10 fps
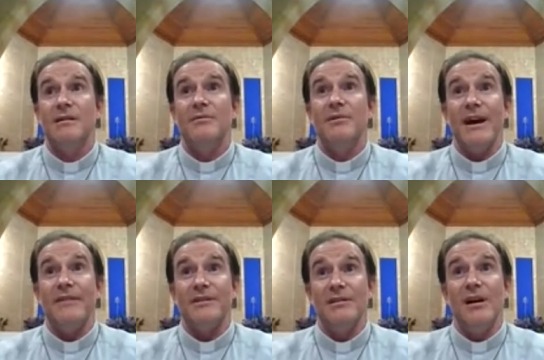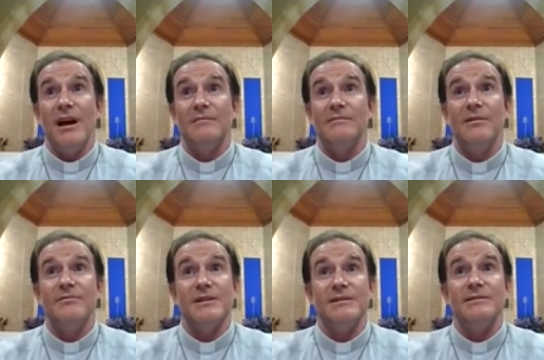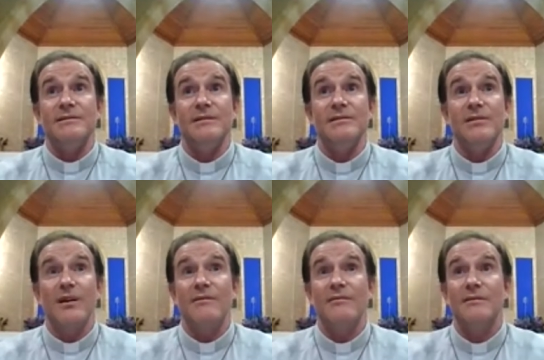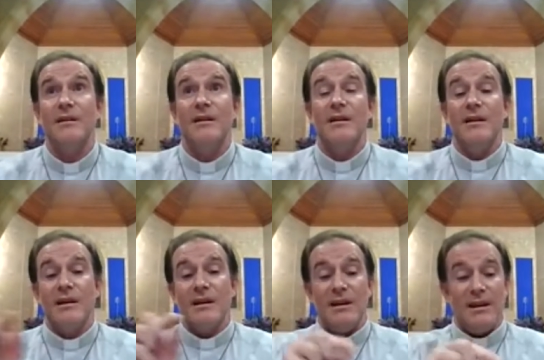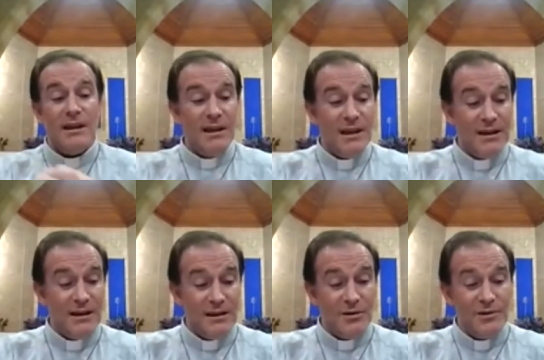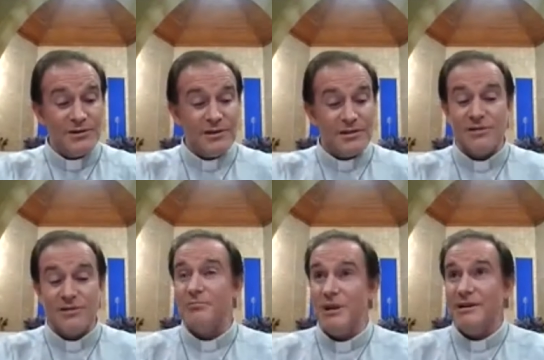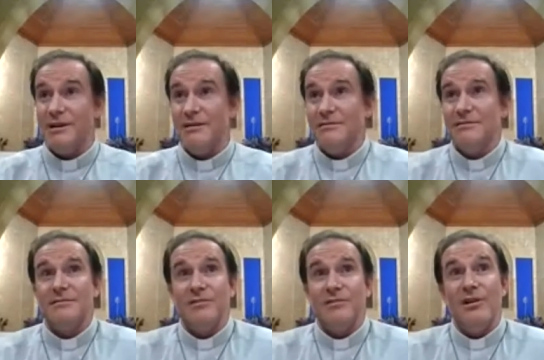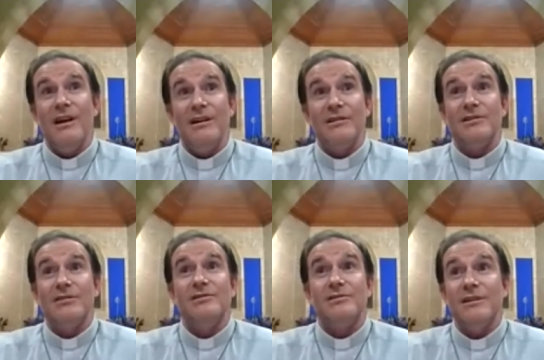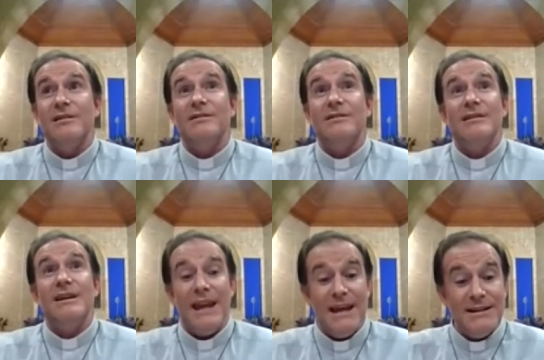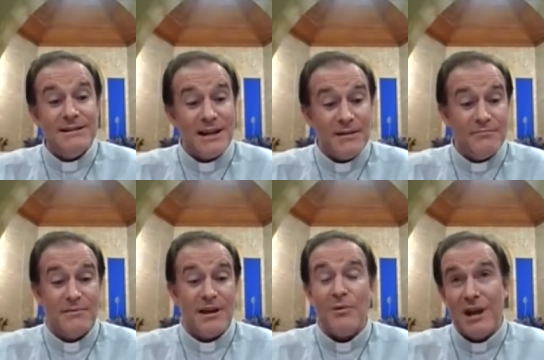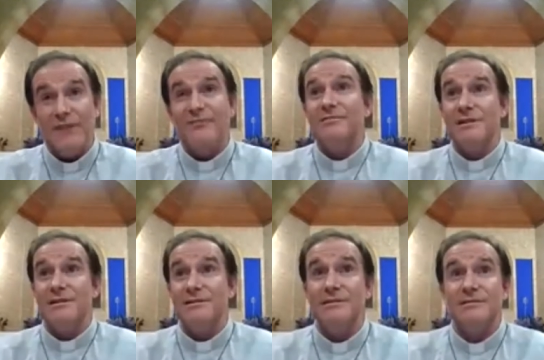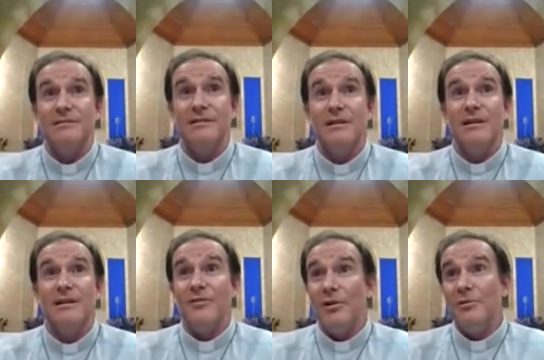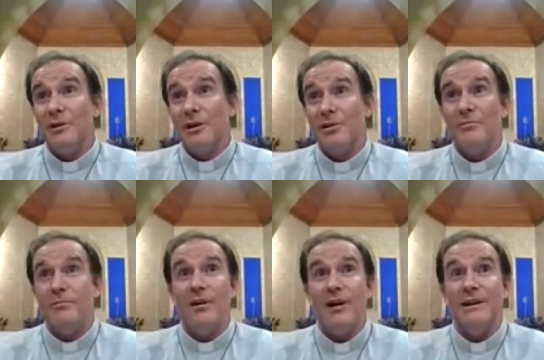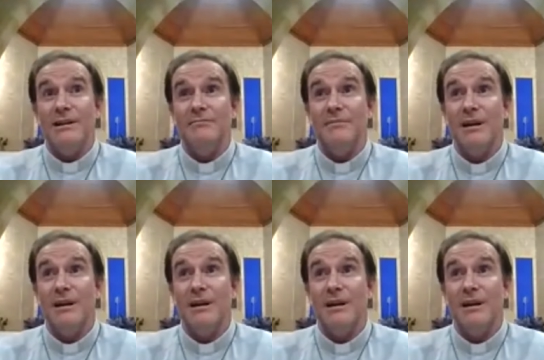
without the light of Jesus in his life. Here, it also shows that Peter, relying on his own strength, he ends up away from Jesus, following along behind him.